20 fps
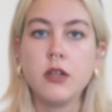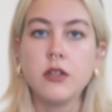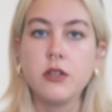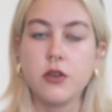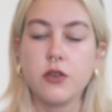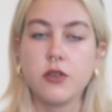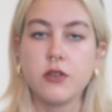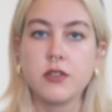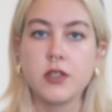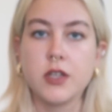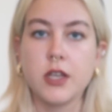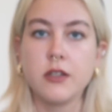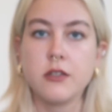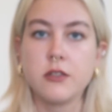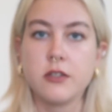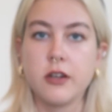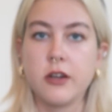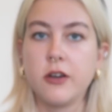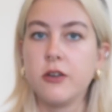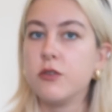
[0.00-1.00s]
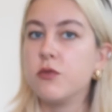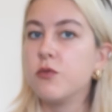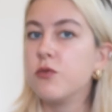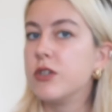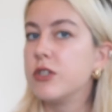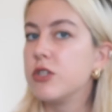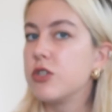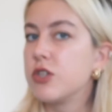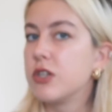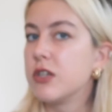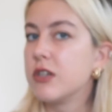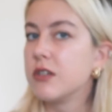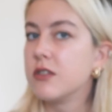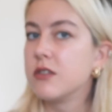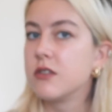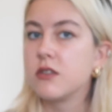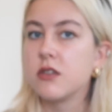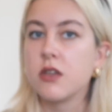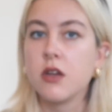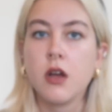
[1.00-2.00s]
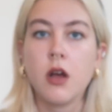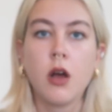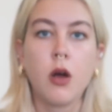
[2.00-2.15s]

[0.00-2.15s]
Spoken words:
your skin tone, which is